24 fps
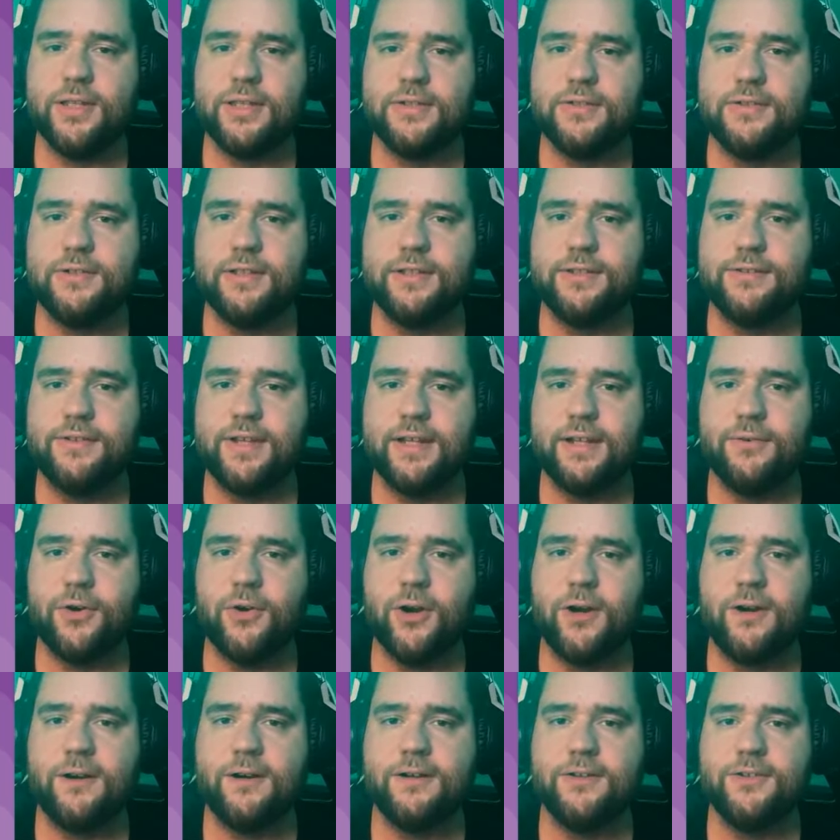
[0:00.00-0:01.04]
it's kind of
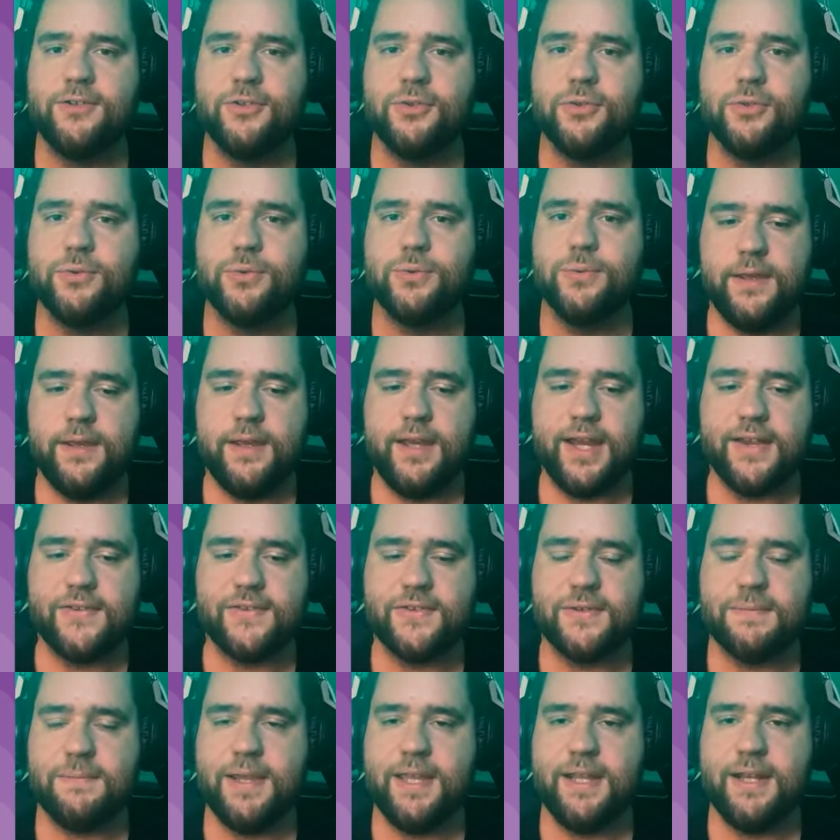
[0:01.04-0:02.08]
harder to
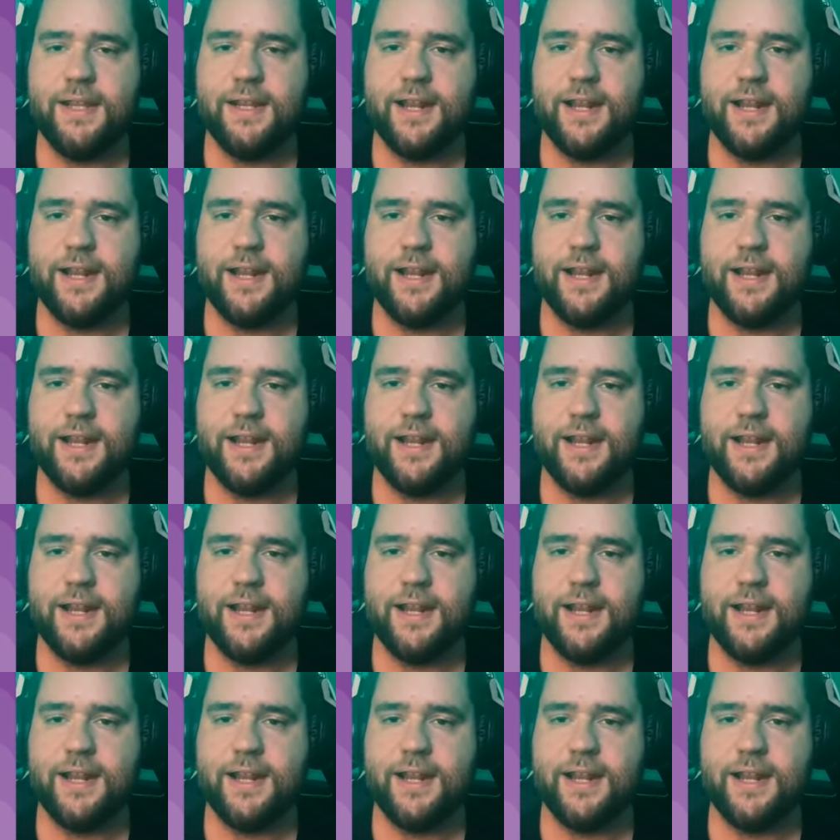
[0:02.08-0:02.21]
estimate,